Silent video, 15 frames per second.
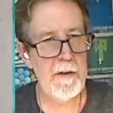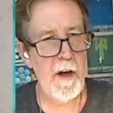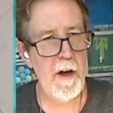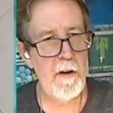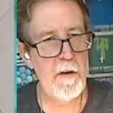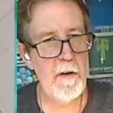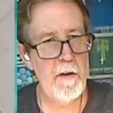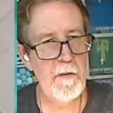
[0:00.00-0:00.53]

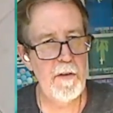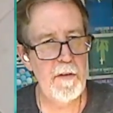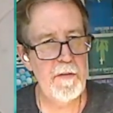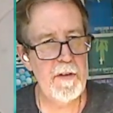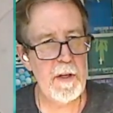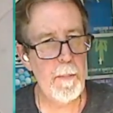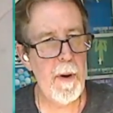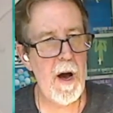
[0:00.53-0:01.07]

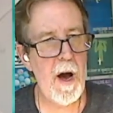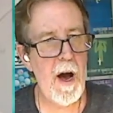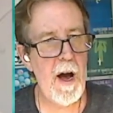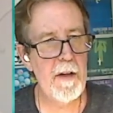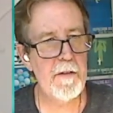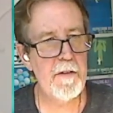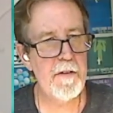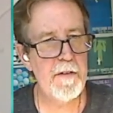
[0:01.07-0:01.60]
150
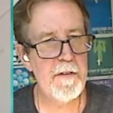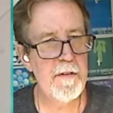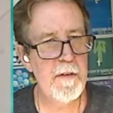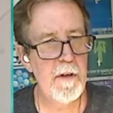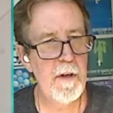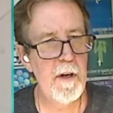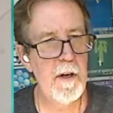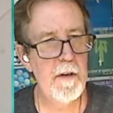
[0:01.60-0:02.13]
pots
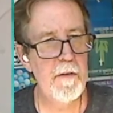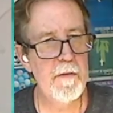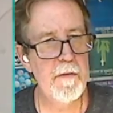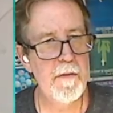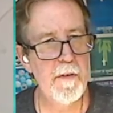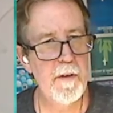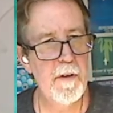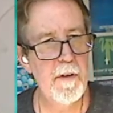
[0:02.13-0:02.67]
of